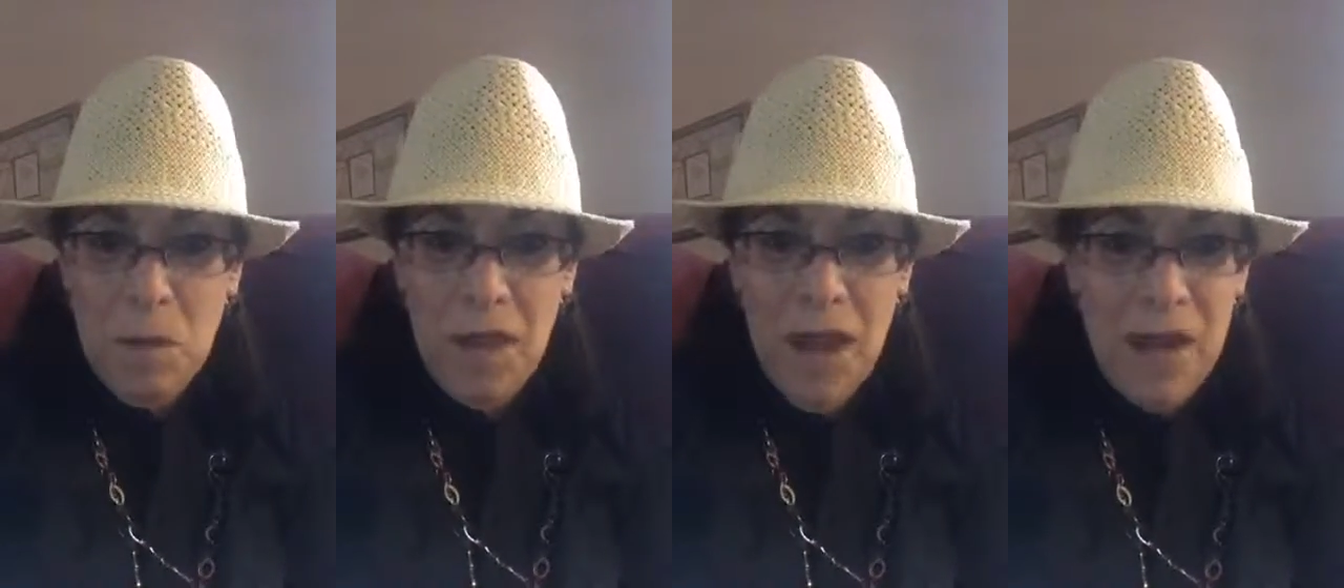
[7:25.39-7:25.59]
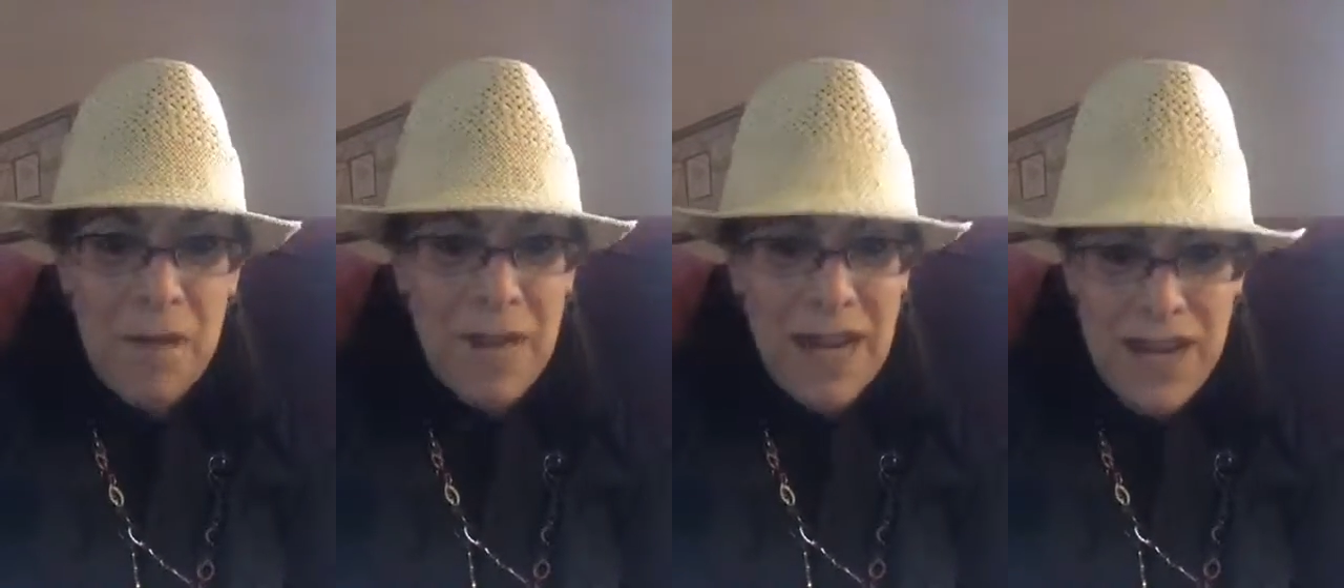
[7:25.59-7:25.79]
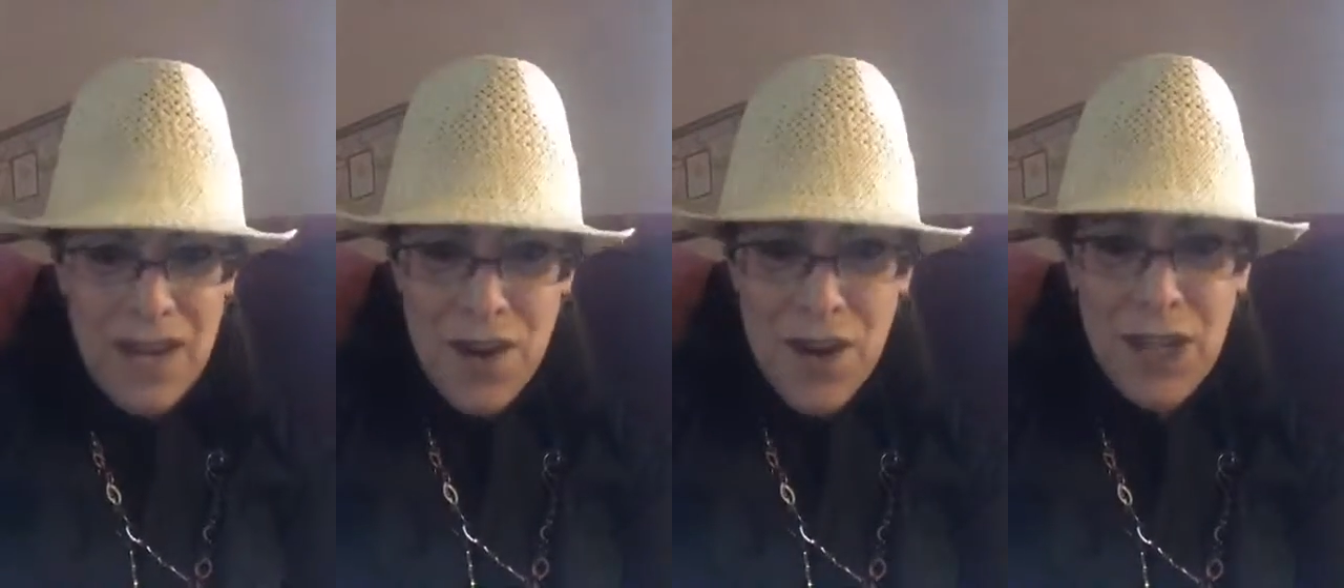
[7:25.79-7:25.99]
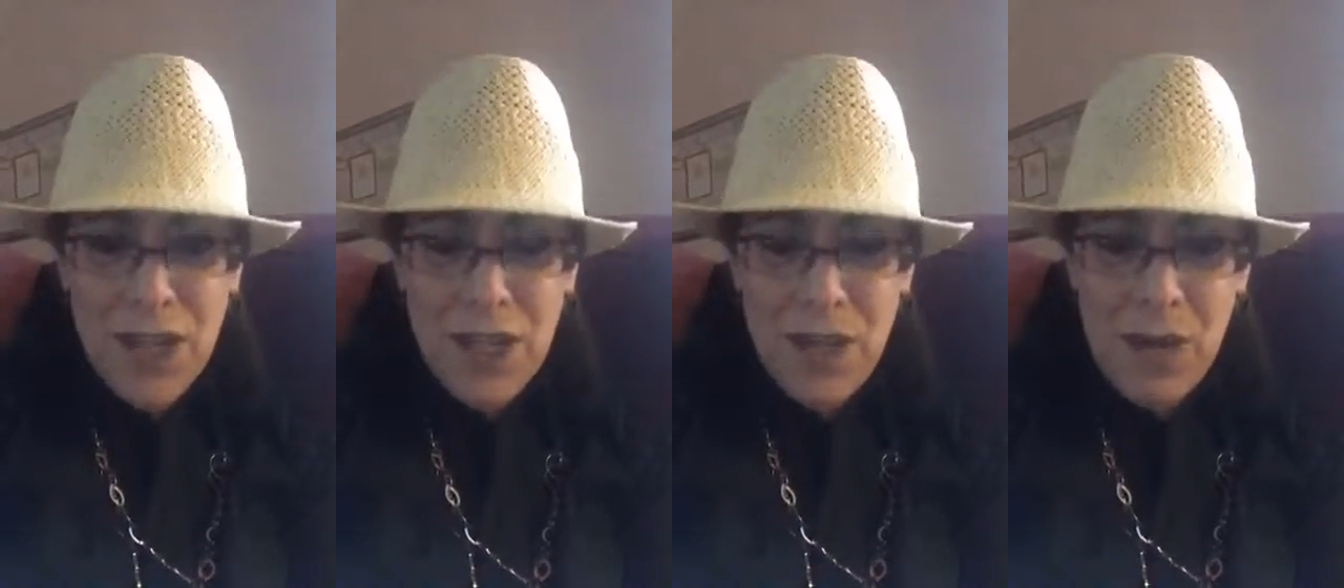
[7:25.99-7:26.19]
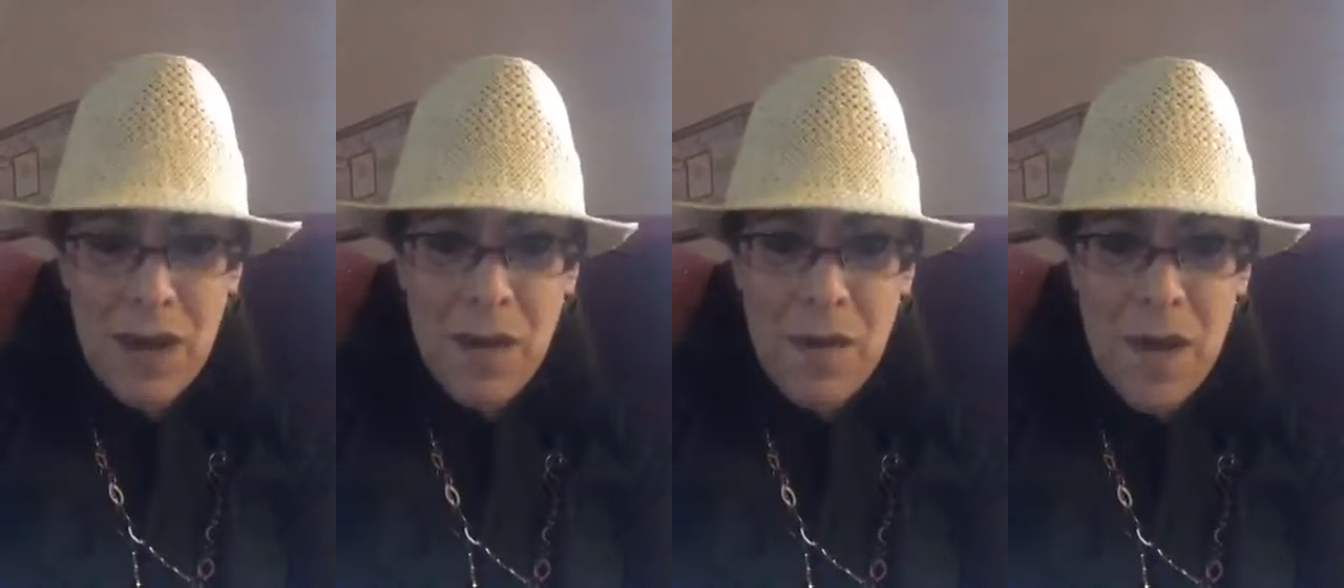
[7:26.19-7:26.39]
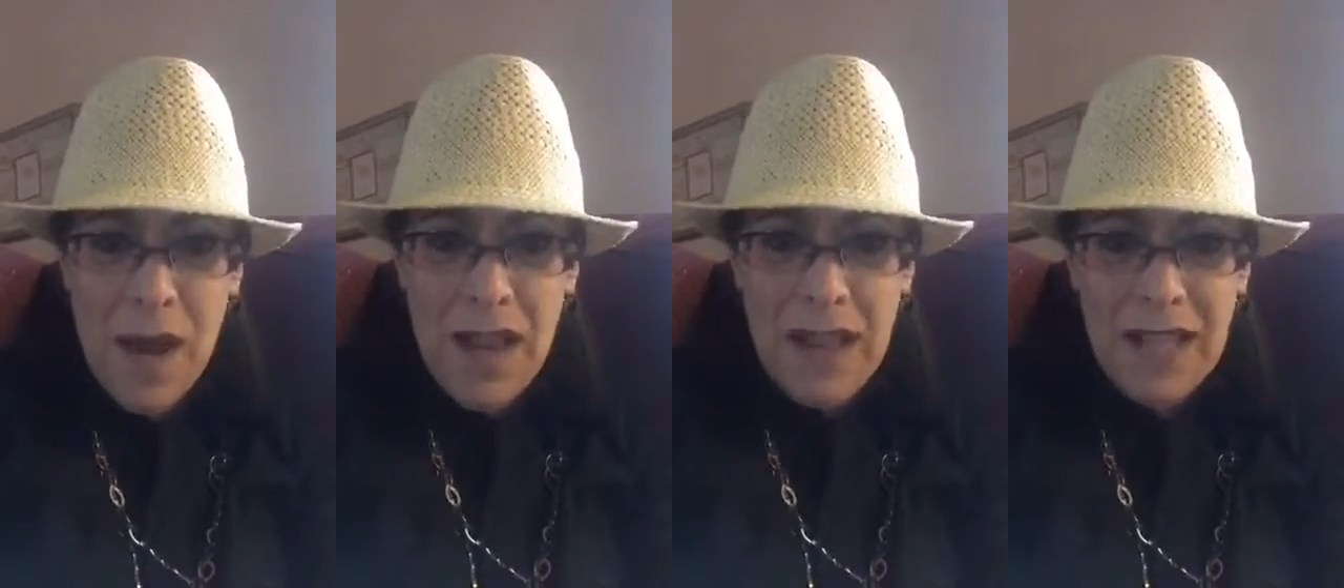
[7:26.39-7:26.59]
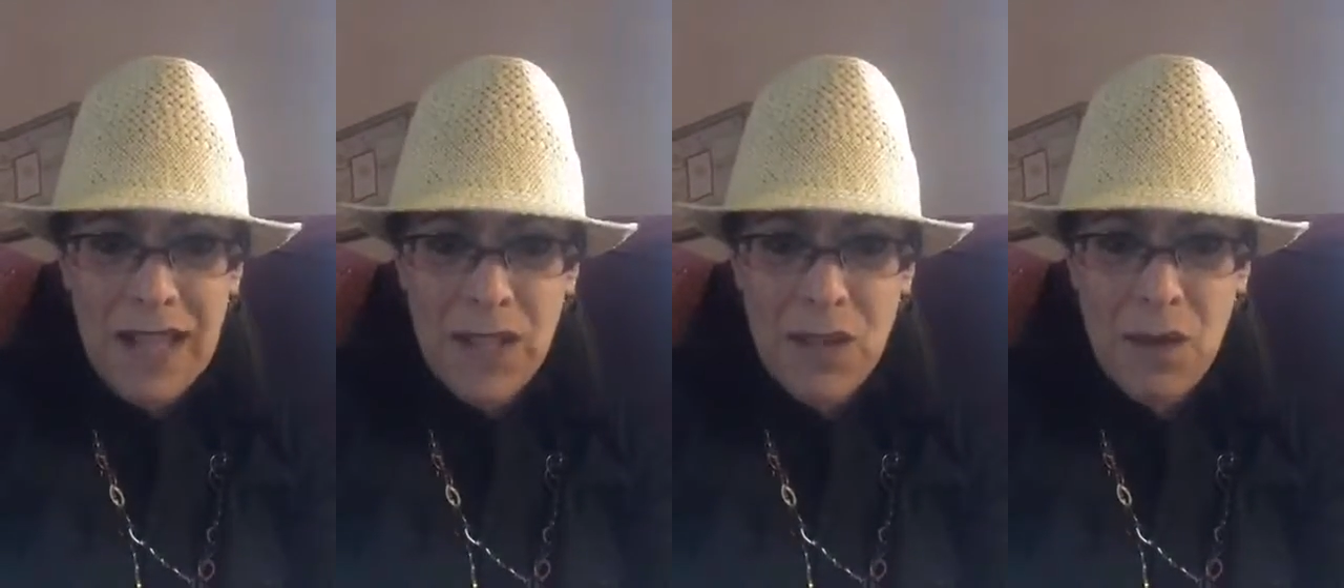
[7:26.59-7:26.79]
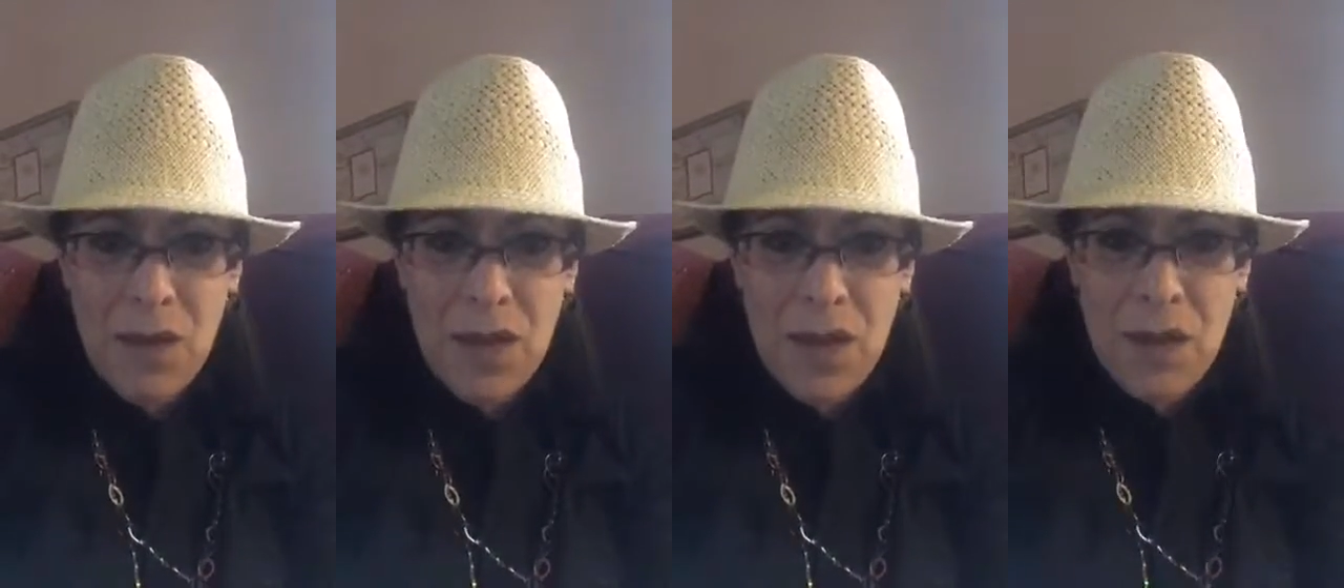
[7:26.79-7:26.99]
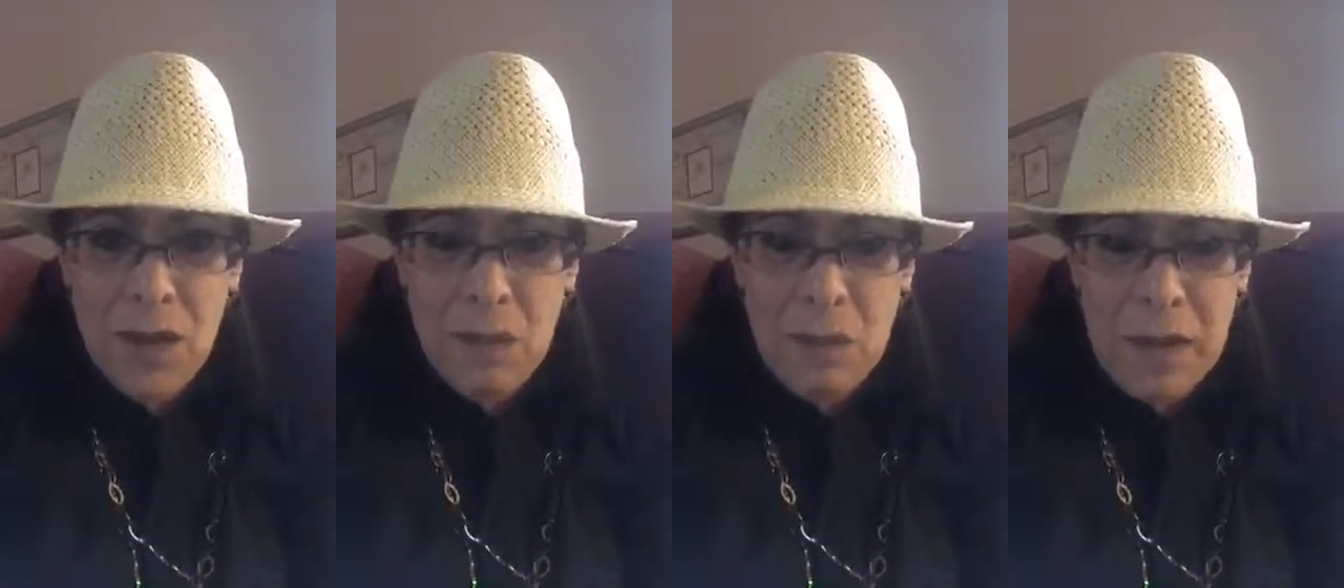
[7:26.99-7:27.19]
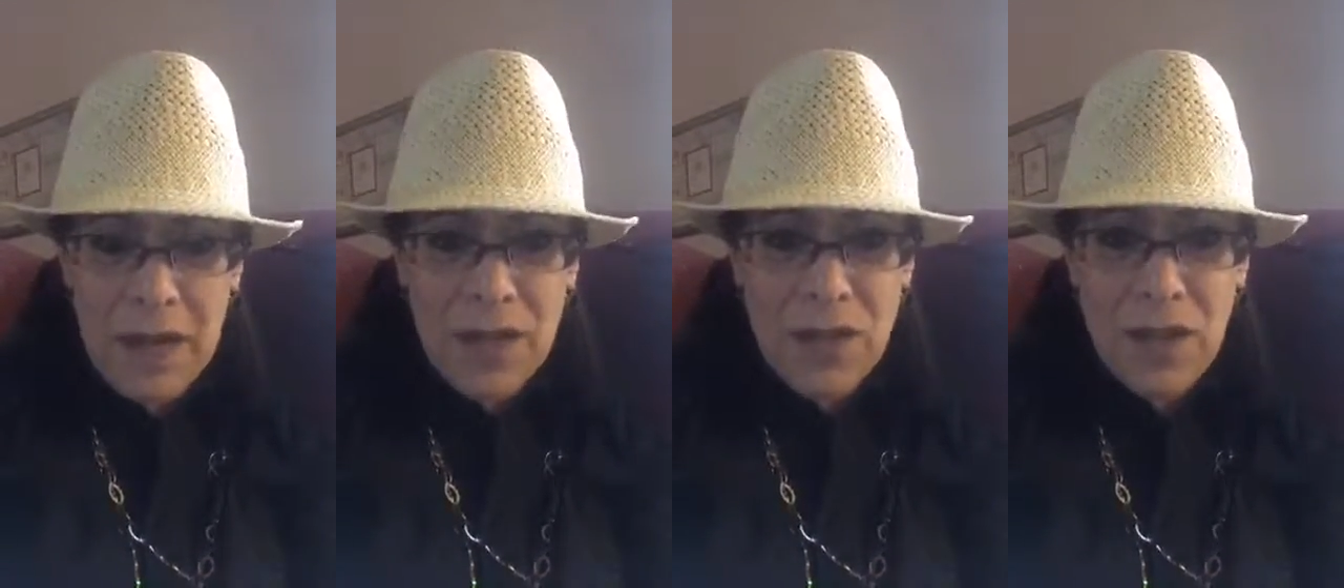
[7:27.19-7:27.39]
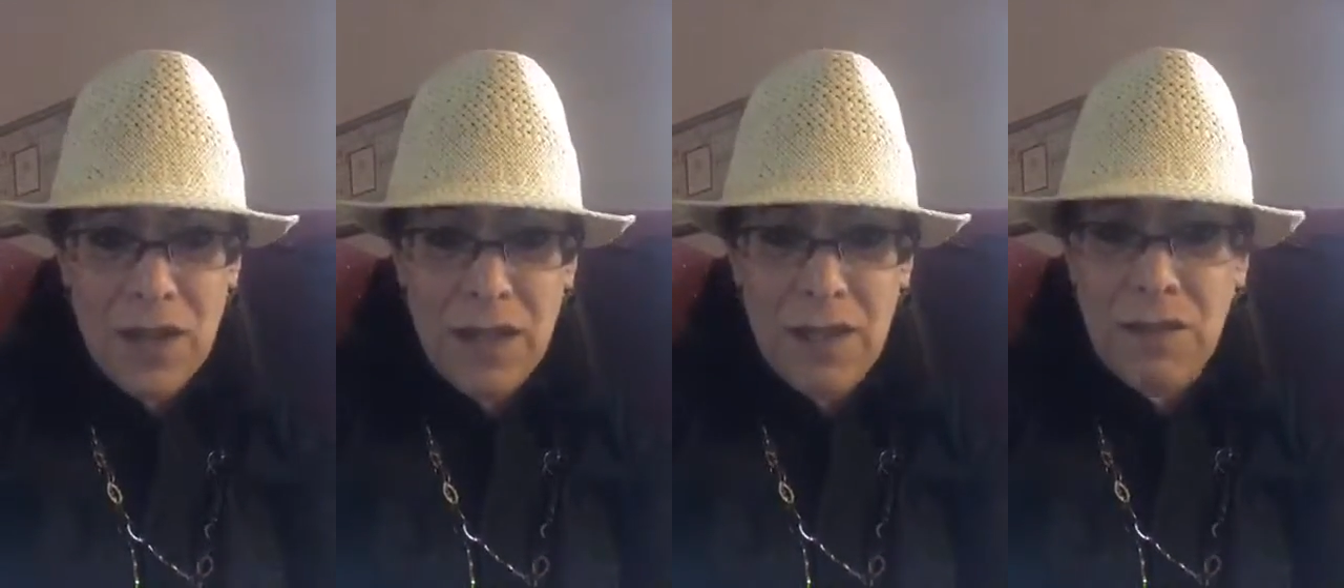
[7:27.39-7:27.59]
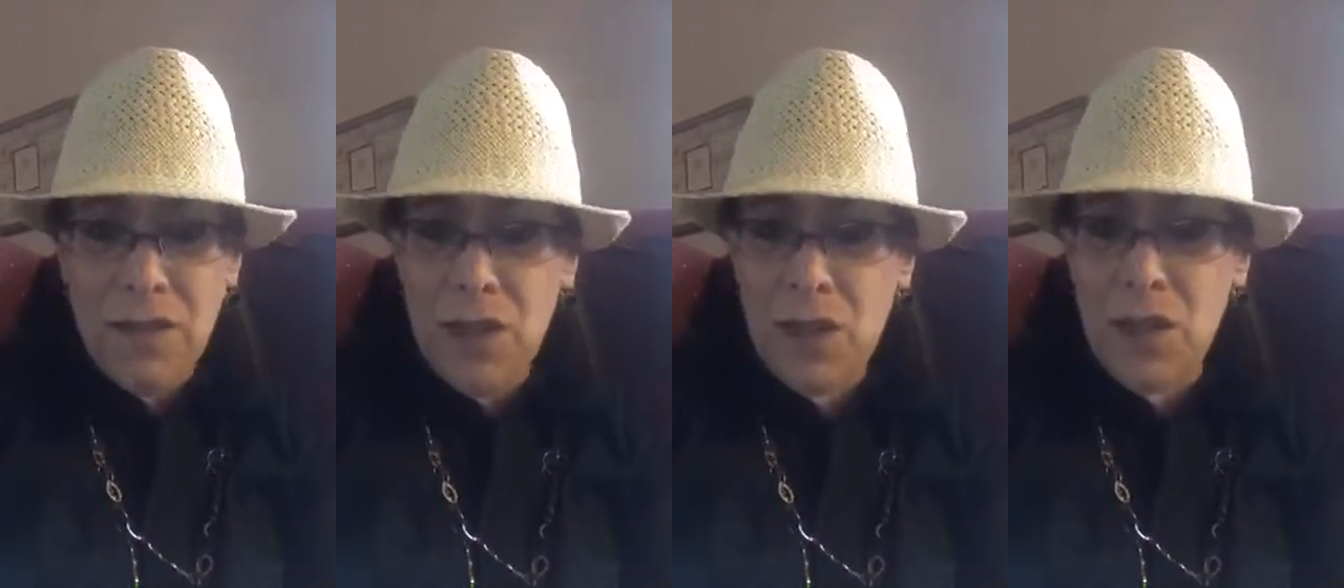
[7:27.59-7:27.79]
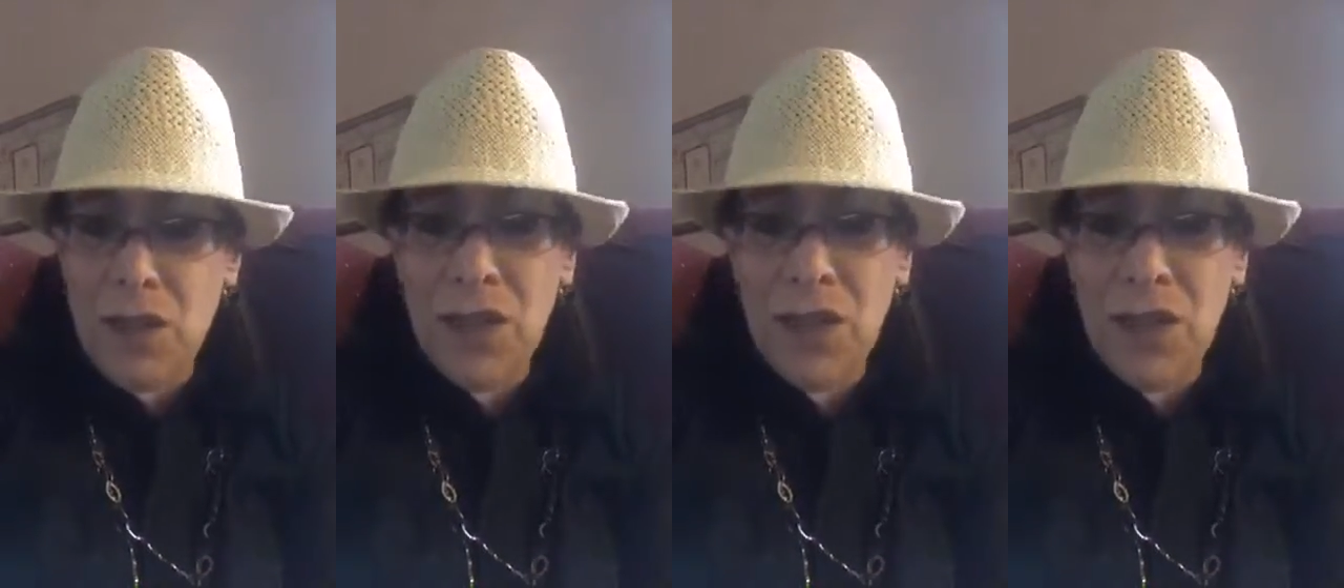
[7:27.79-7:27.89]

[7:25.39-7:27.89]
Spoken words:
And I know you're doing well. I saw those pictures of you.